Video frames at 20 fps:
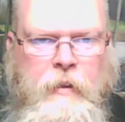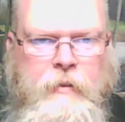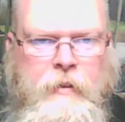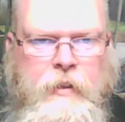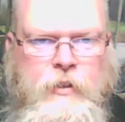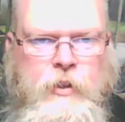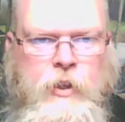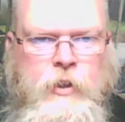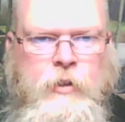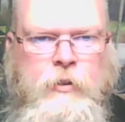
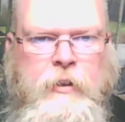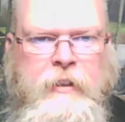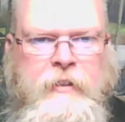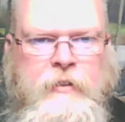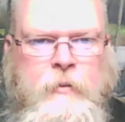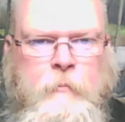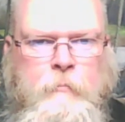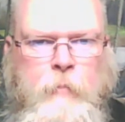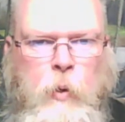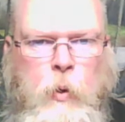The
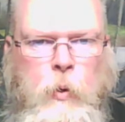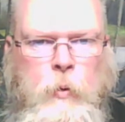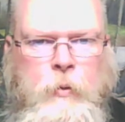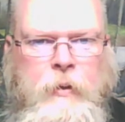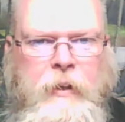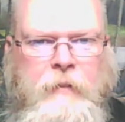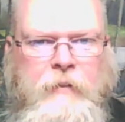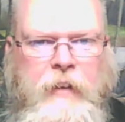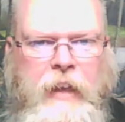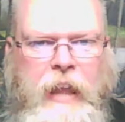generous and
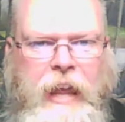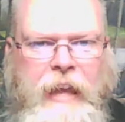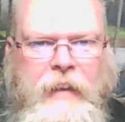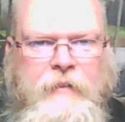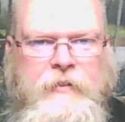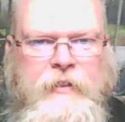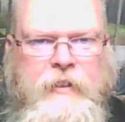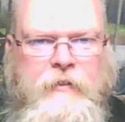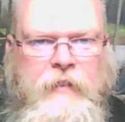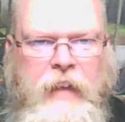bold live
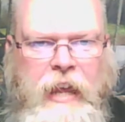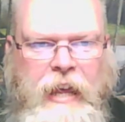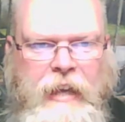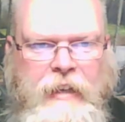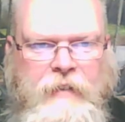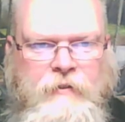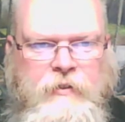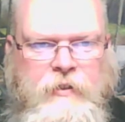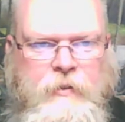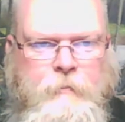lives of
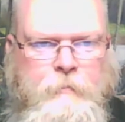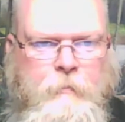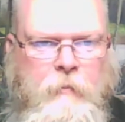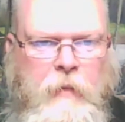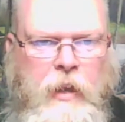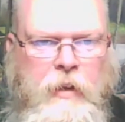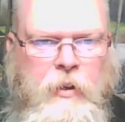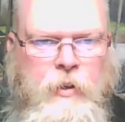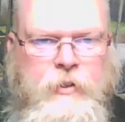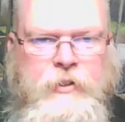lives
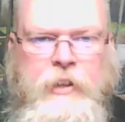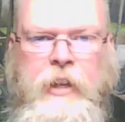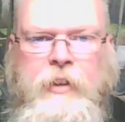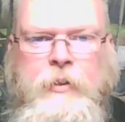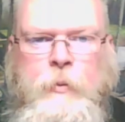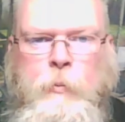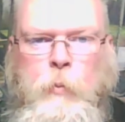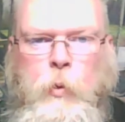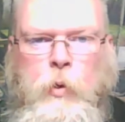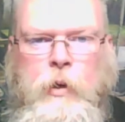and are
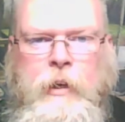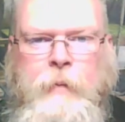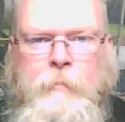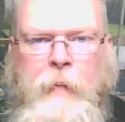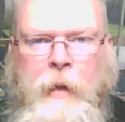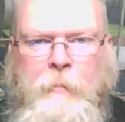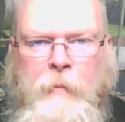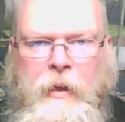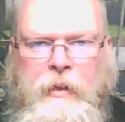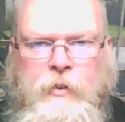seldom worried
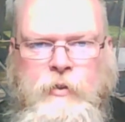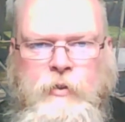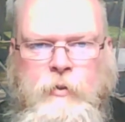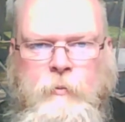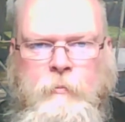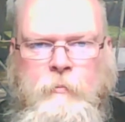by much.